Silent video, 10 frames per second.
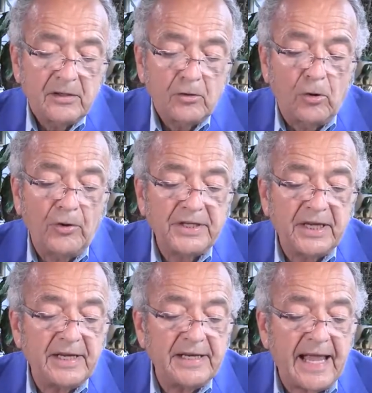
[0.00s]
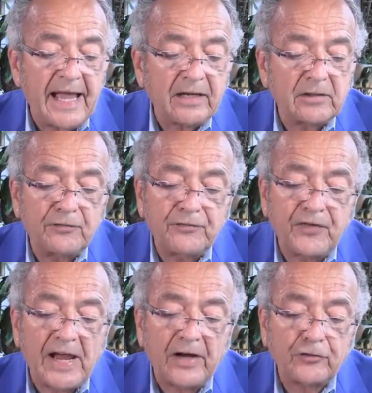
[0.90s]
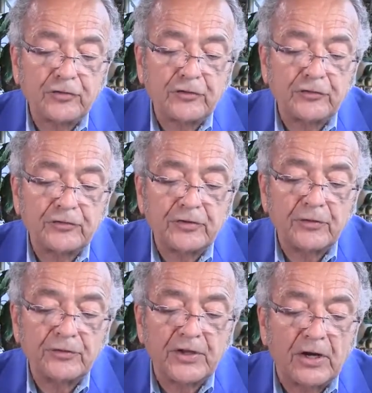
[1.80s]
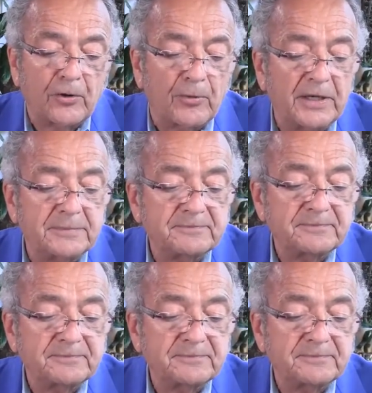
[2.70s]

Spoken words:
calling it an act of fascist thuggery.